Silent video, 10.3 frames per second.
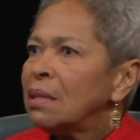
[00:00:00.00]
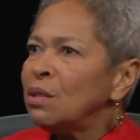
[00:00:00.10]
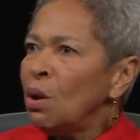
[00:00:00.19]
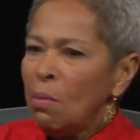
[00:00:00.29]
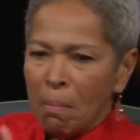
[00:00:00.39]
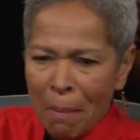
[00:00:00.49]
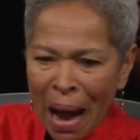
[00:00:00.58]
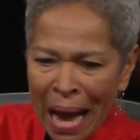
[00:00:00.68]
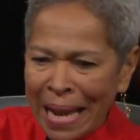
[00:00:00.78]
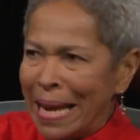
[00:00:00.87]
Mm-hmm. So
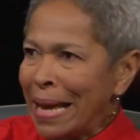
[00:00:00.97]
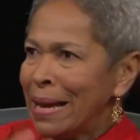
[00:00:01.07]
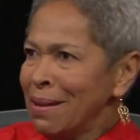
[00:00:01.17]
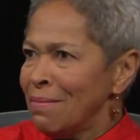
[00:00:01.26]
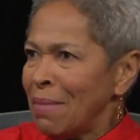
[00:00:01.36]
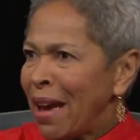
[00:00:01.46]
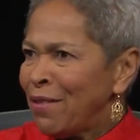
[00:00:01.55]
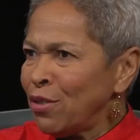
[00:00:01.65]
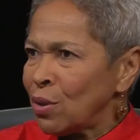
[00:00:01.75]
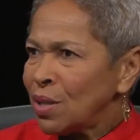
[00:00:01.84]
mining
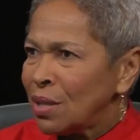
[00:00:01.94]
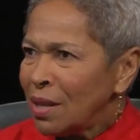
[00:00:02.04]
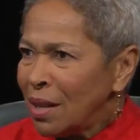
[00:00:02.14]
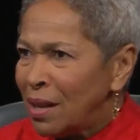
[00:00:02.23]
black folks